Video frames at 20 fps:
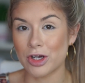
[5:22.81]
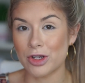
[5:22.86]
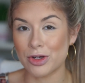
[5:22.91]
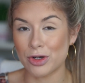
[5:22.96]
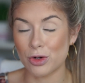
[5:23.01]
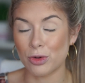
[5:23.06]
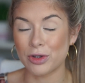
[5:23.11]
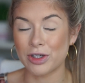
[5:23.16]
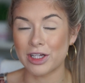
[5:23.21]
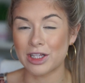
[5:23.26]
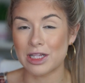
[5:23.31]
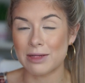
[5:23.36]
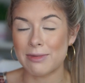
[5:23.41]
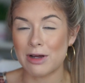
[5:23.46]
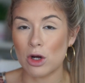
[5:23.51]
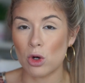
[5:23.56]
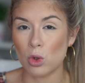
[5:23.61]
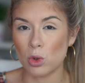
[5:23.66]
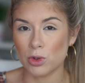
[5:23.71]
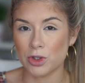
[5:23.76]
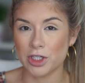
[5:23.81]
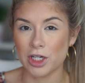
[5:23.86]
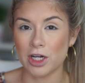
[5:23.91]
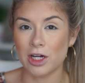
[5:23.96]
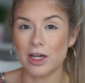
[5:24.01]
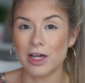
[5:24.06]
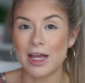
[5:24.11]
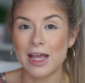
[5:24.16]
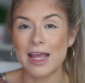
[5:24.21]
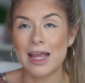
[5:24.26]
You can only get them at
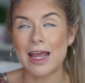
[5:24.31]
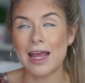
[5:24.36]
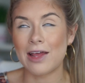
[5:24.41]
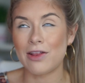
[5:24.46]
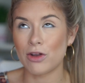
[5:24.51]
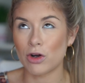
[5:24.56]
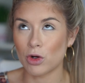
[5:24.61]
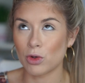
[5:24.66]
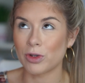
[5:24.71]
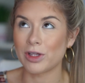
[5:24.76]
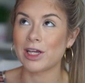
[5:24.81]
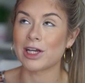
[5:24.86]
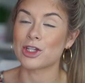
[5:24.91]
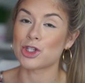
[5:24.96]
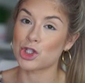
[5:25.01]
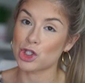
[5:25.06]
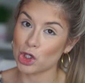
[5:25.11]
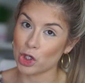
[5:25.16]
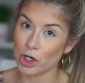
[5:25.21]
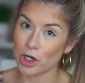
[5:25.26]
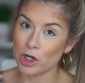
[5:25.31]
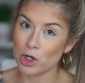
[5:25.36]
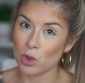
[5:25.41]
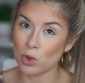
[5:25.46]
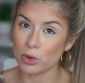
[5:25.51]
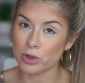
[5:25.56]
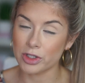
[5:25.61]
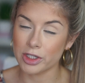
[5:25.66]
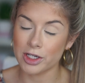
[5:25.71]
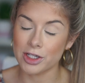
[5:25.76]
Ulta, and they're only at certain
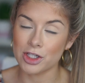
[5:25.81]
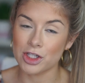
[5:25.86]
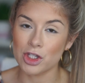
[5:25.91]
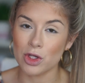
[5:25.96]
Ultas,